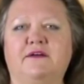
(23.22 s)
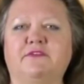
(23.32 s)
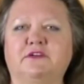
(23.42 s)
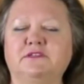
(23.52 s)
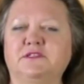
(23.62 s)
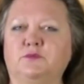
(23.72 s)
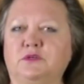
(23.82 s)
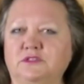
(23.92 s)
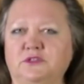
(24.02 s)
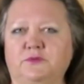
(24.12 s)
Africans
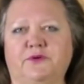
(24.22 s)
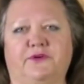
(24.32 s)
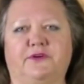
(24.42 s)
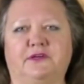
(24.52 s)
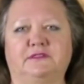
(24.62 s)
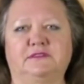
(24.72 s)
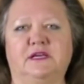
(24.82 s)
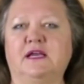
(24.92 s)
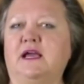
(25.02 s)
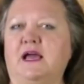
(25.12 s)
want to work,
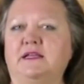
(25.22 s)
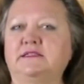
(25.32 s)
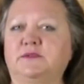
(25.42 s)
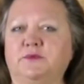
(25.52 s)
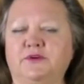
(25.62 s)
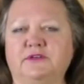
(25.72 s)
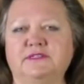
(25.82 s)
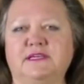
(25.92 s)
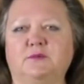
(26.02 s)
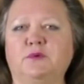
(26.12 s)
and its
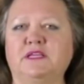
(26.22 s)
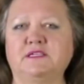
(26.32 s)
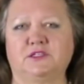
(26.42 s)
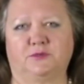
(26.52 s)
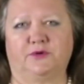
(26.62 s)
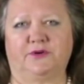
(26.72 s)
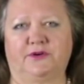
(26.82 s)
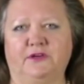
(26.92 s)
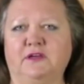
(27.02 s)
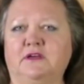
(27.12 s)
workers are willing to
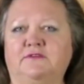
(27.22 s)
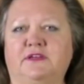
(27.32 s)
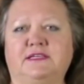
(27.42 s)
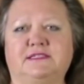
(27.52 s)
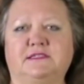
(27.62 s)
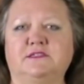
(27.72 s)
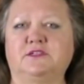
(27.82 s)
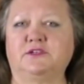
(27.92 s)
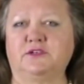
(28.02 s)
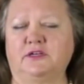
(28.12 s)
work for less than
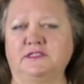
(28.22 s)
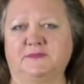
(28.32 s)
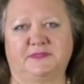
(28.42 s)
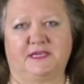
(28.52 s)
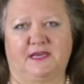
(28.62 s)
$2 per